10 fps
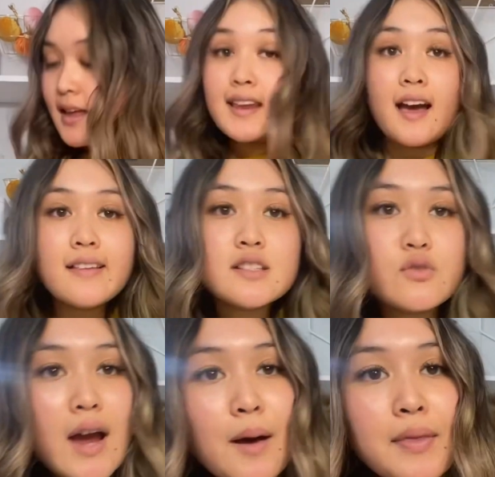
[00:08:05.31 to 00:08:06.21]
Now let's
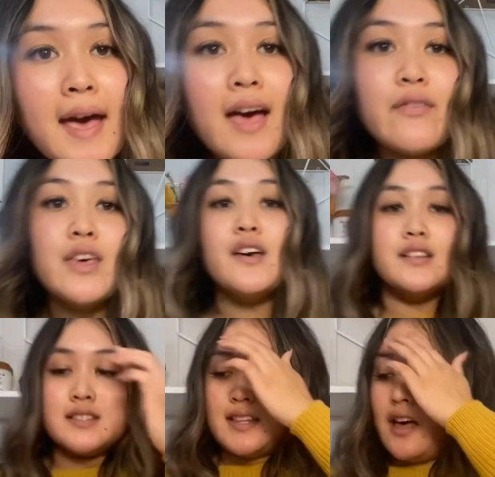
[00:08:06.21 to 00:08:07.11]
grab the heavy
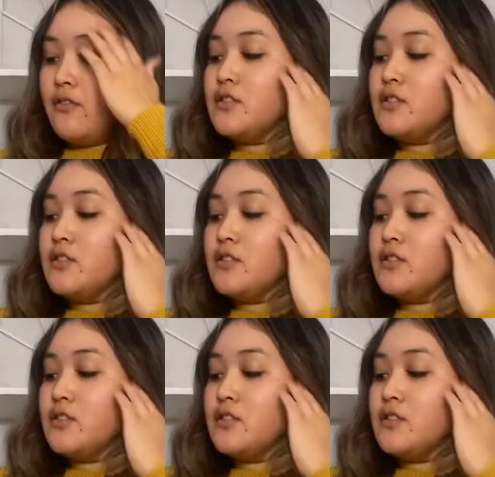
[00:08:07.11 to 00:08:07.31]
stuff.